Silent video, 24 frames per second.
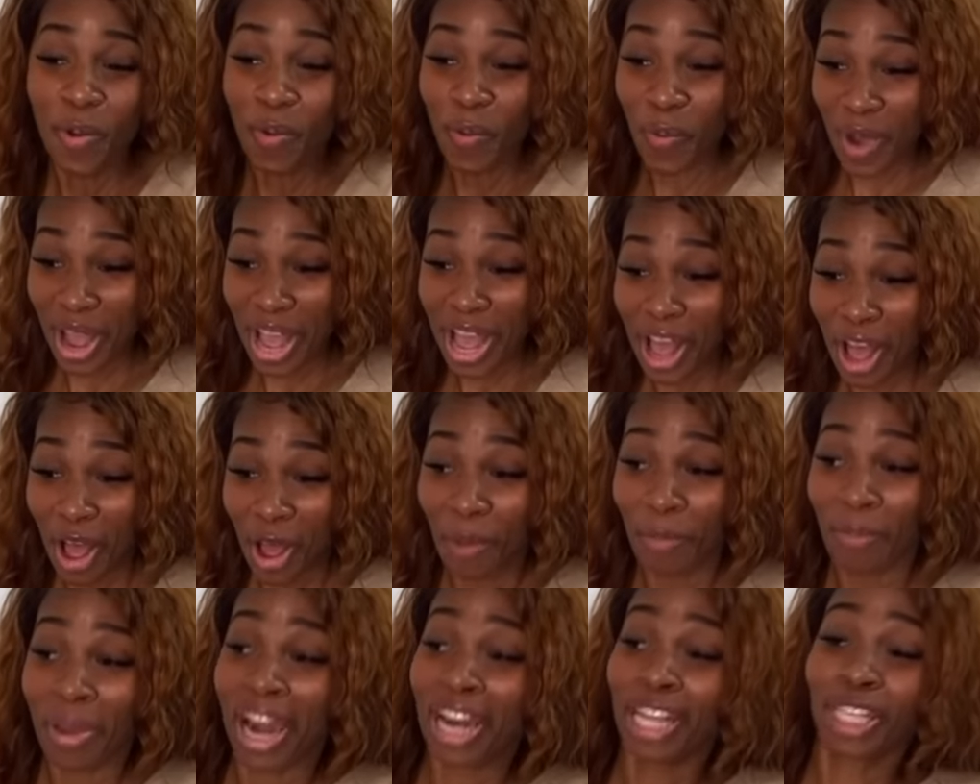
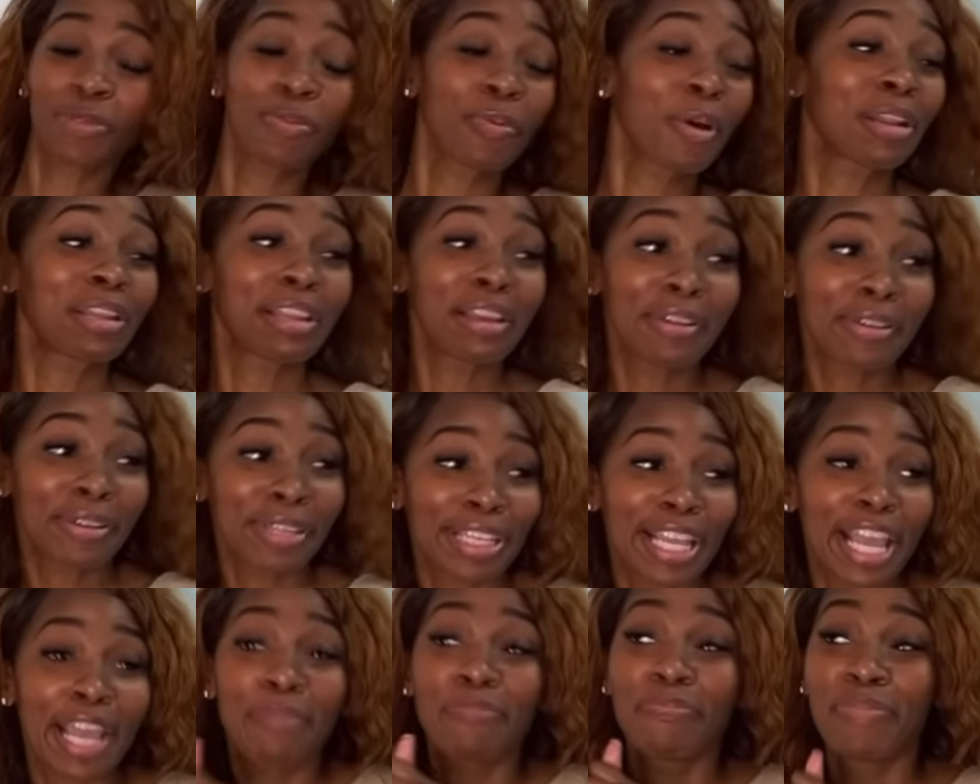Well, might as well let her
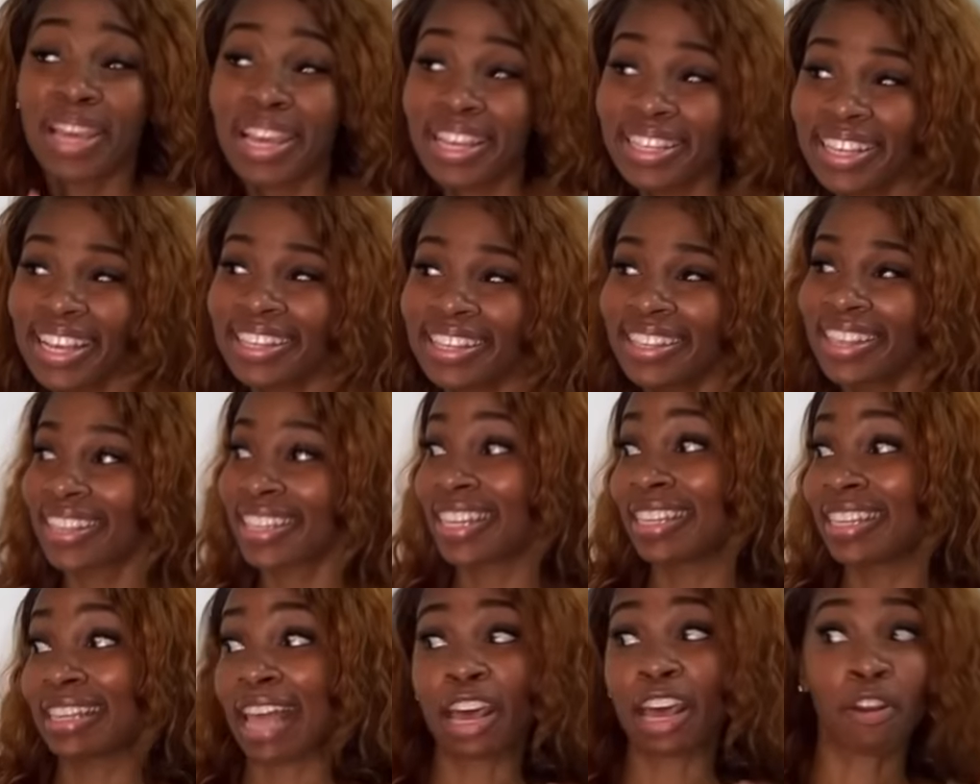stay busy
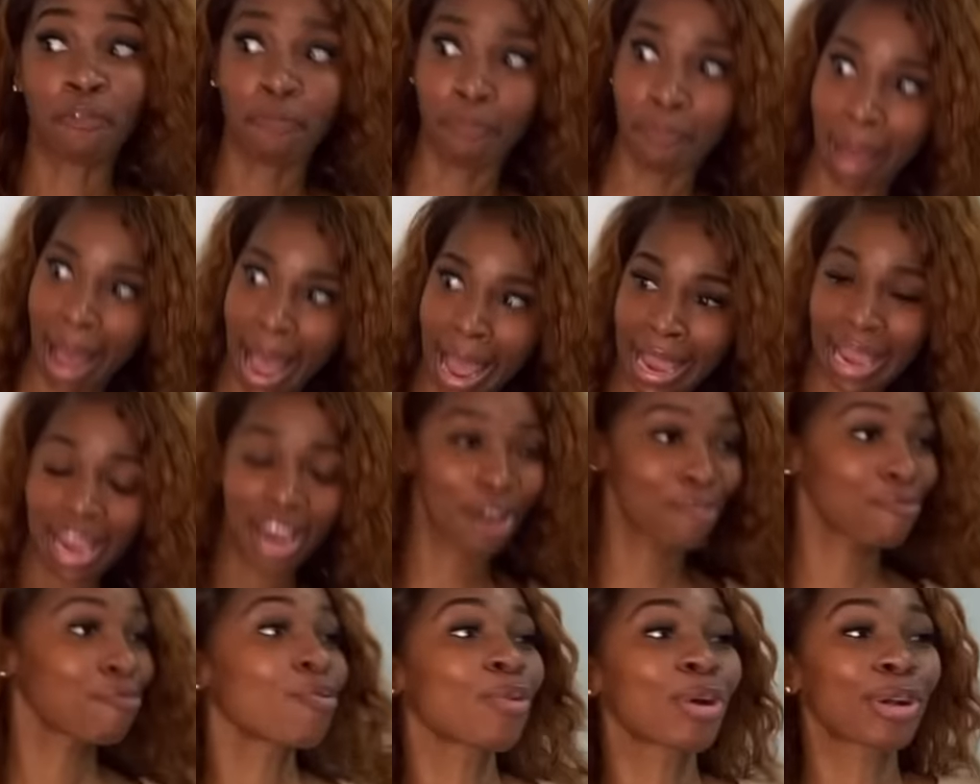since she's out of my
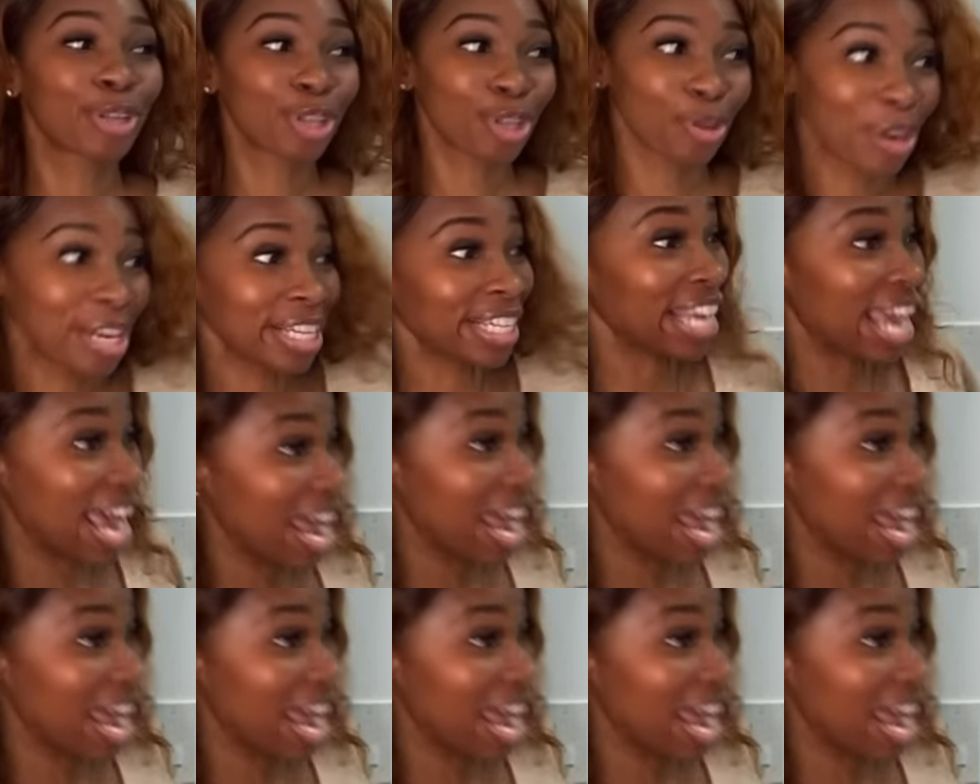hair for a short